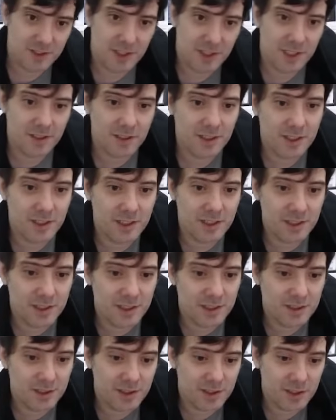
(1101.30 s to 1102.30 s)
at
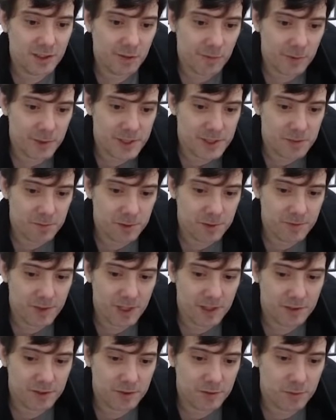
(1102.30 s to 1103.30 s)
reasonably
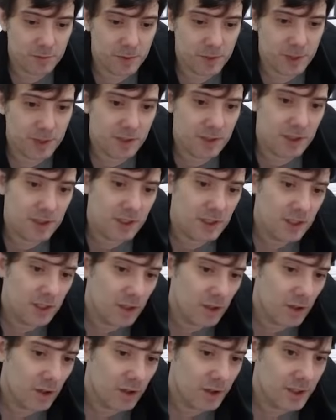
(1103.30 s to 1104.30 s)
valued, but
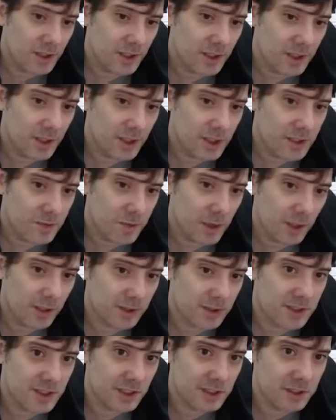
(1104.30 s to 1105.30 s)
hard to
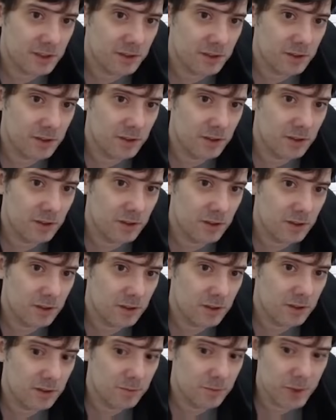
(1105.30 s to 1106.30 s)
expect
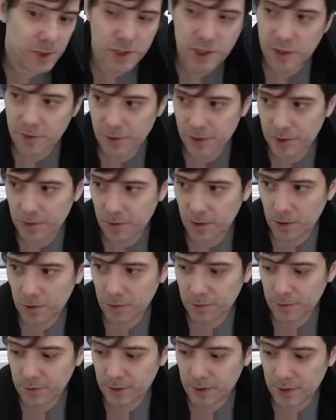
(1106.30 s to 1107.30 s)
cyclical machinery
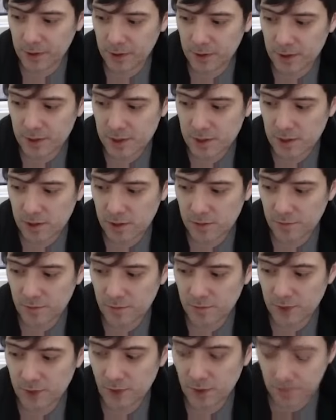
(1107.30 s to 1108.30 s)
growth in this kind of
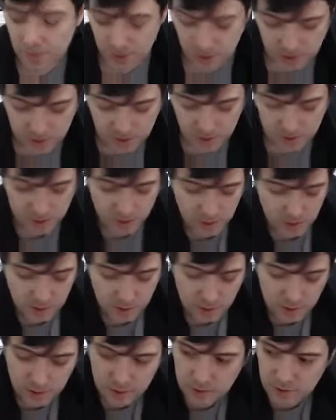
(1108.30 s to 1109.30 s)
environment.
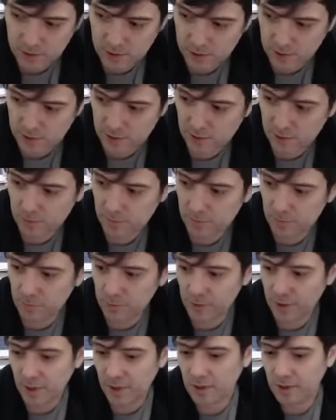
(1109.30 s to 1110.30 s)

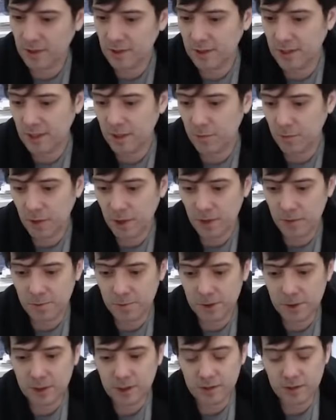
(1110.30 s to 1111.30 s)
Would think that we're at a
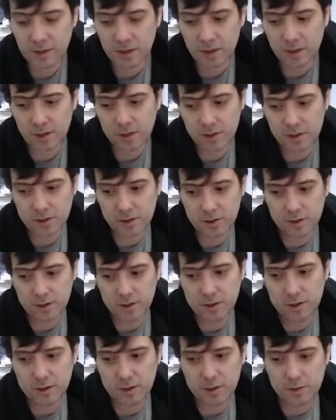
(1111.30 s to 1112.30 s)
peak there.
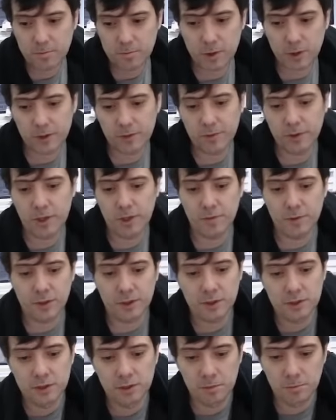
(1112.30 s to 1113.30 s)
Market recovering
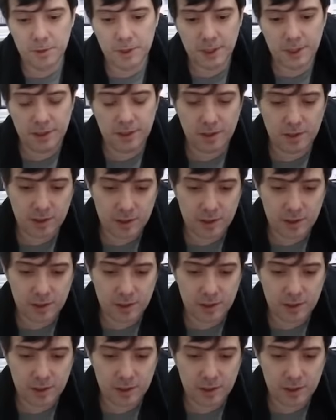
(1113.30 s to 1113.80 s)
a little bit.